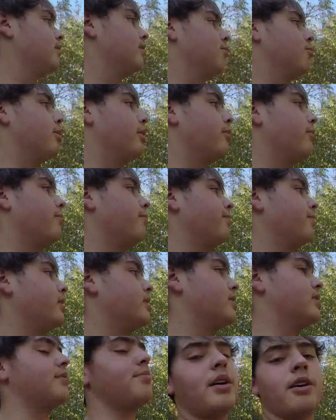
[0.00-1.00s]
well,
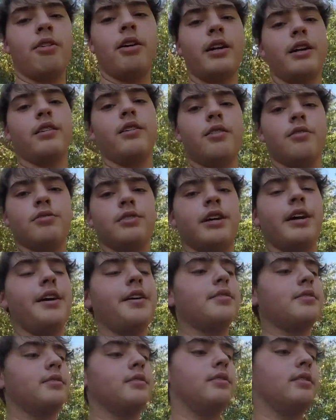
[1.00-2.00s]
this is my great aunt and uncle's
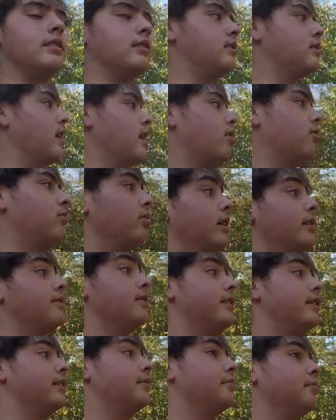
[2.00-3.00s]
house, and this I don't live
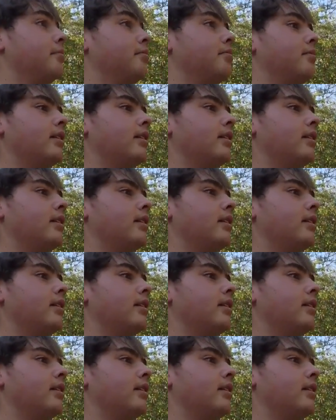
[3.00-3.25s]
with them,